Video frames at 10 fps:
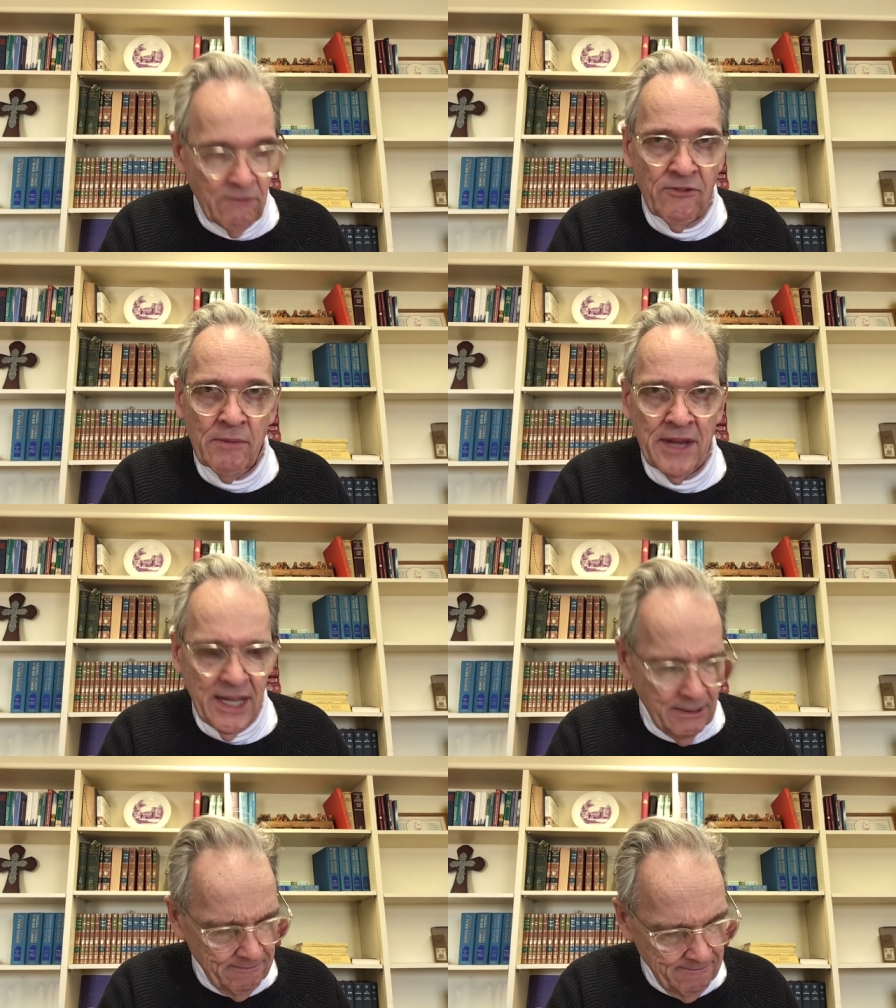from
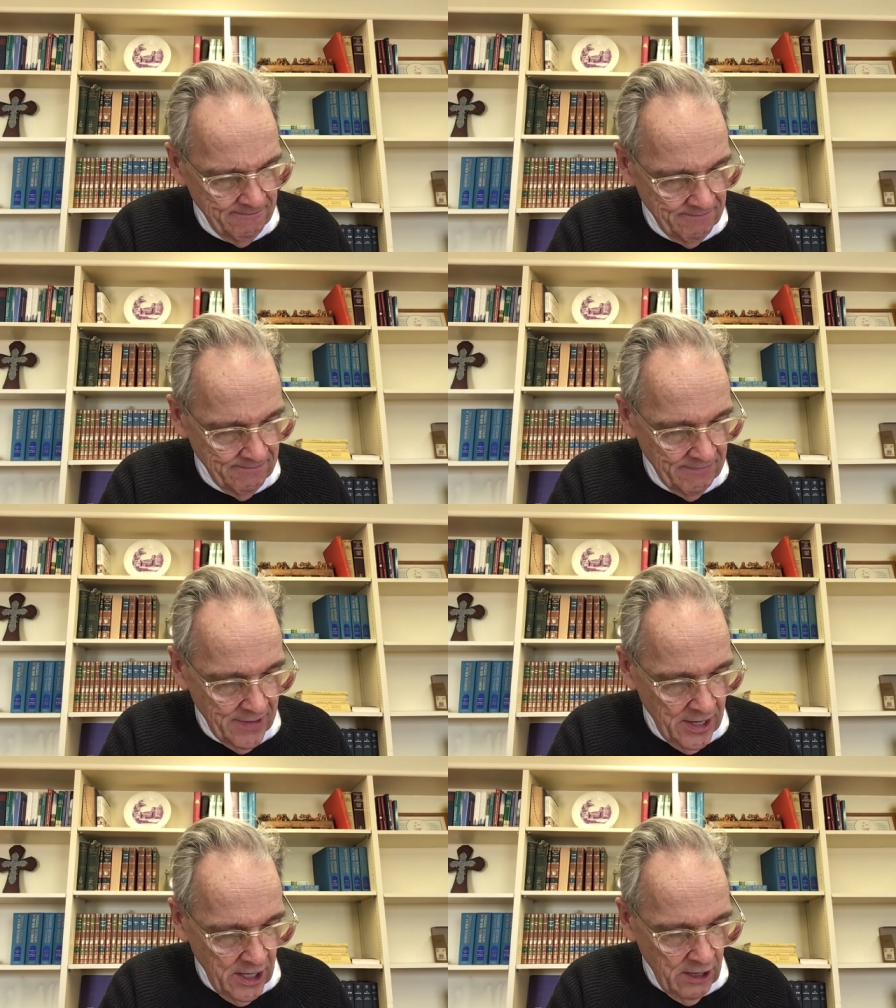Edom,
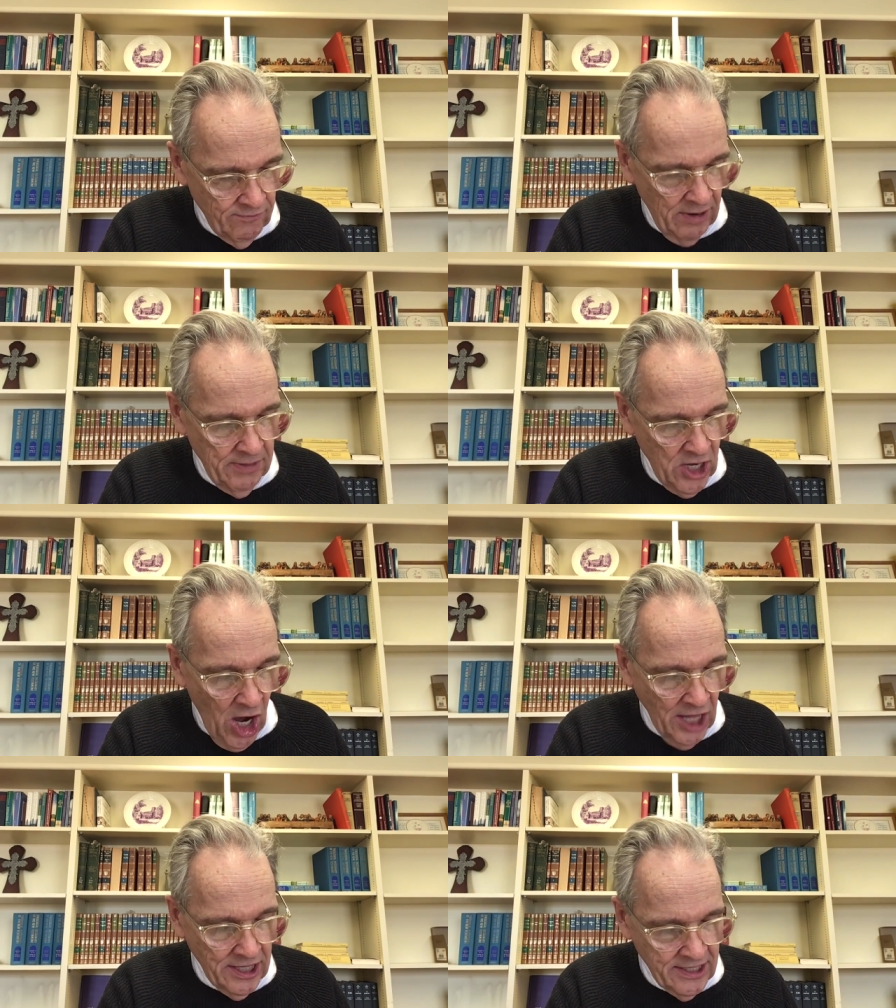from
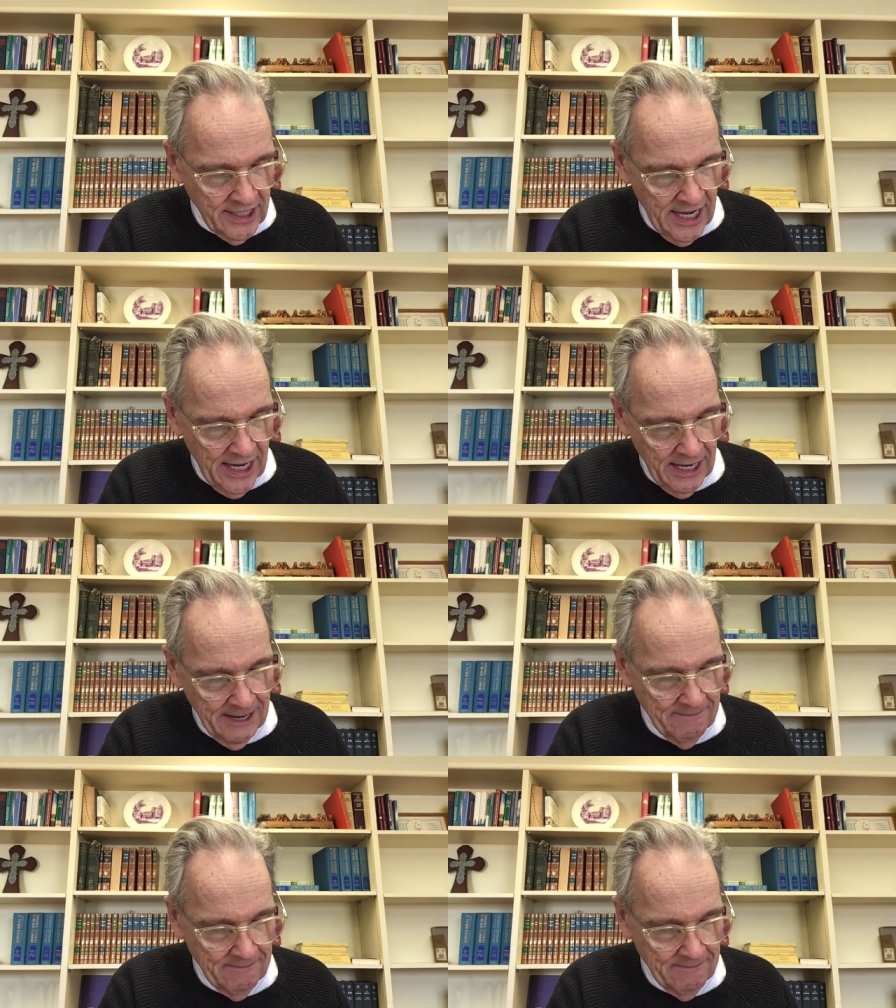beyond the sea.